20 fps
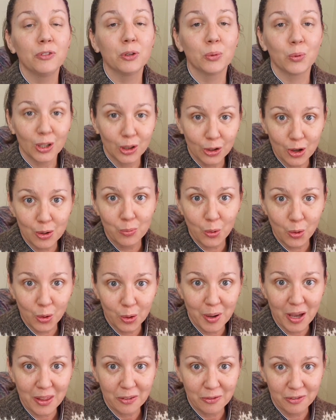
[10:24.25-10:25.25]
you want to learn more
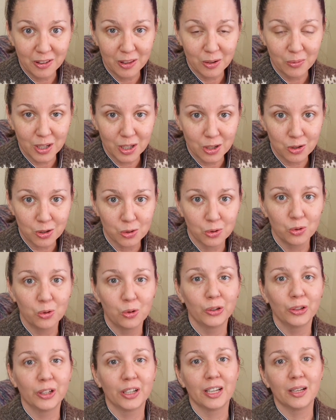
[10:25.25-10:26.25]
about the Featherwing
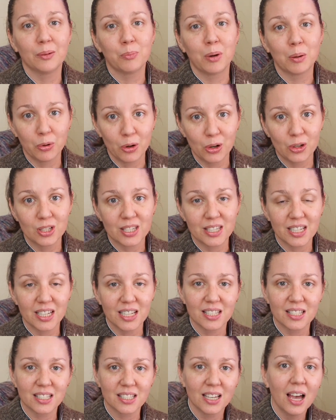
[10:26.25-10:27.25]
Shawl and my
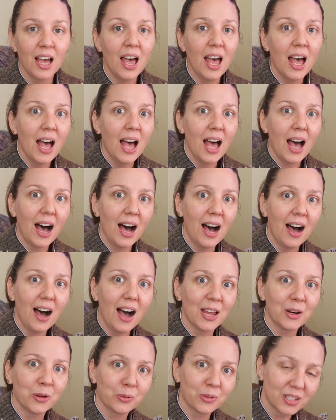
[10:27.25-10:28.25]
process
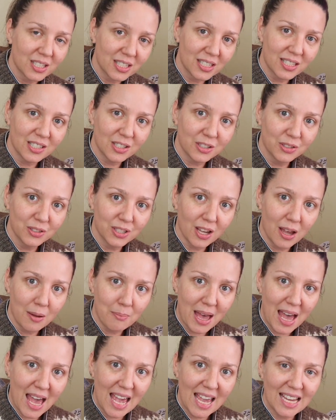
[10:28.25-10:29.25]
and all the decisions I
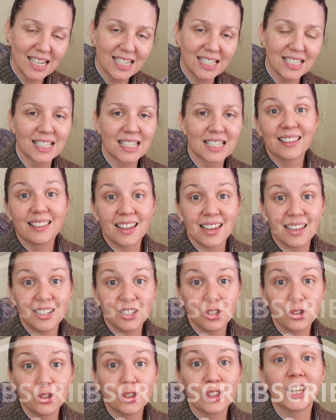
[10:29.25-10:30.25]
made, then
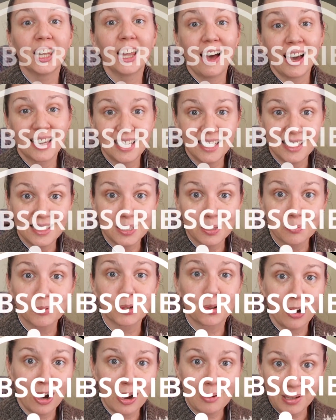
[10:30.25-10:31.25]
do the likey,
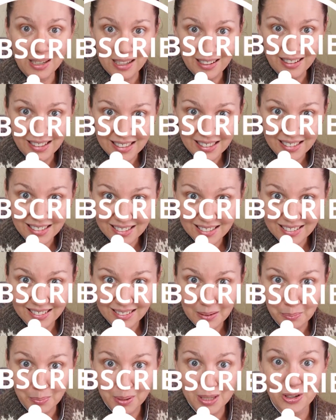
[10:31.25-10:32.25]
subscribey
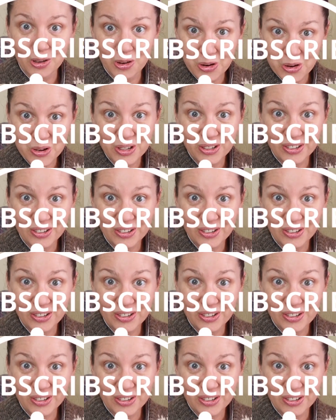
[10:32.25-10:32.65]
bizzo